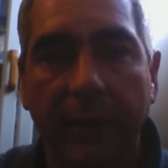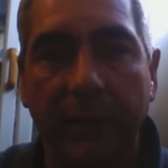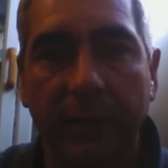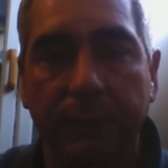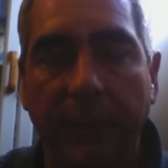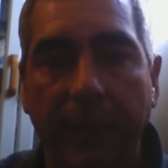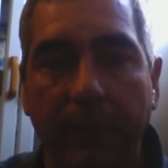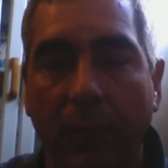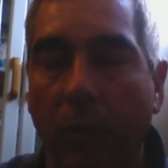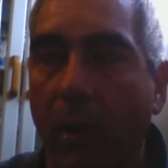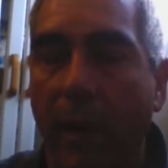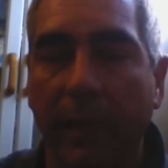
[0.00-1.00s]
these
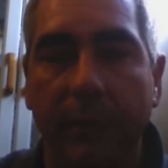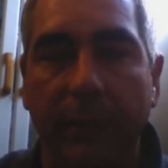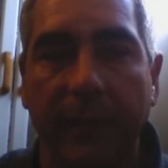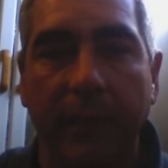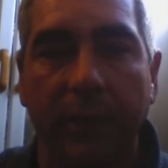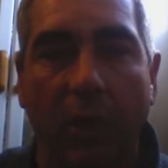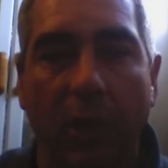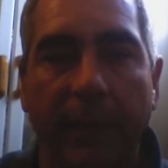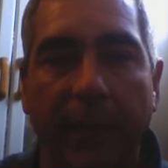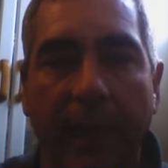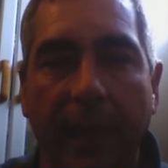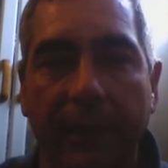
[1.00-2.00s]
people wanted me to go
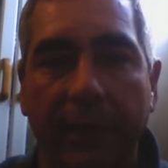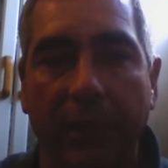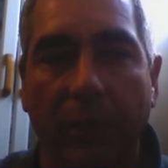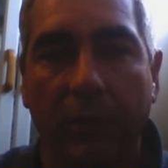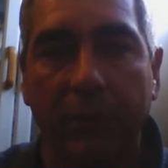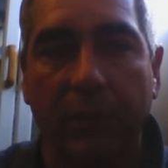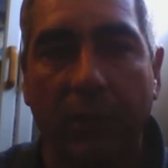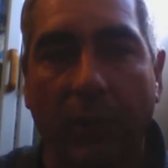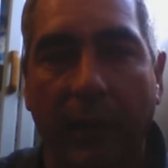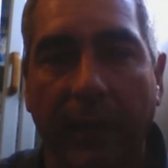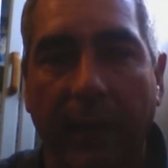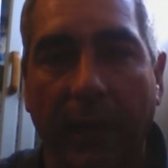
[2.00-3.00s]
behind the old
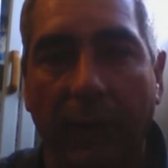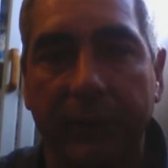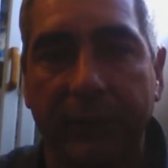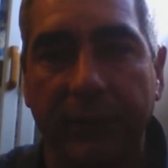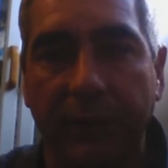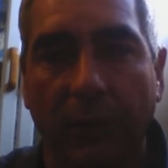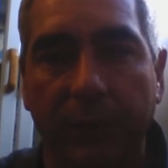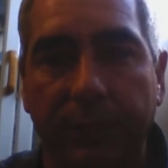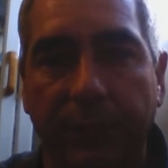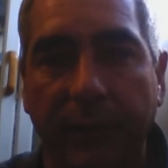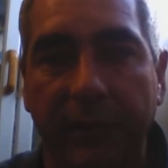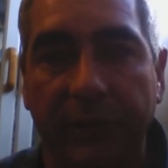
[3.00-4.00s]
courthouse, the
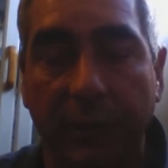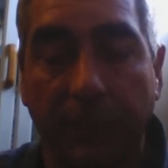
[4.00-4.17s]
old police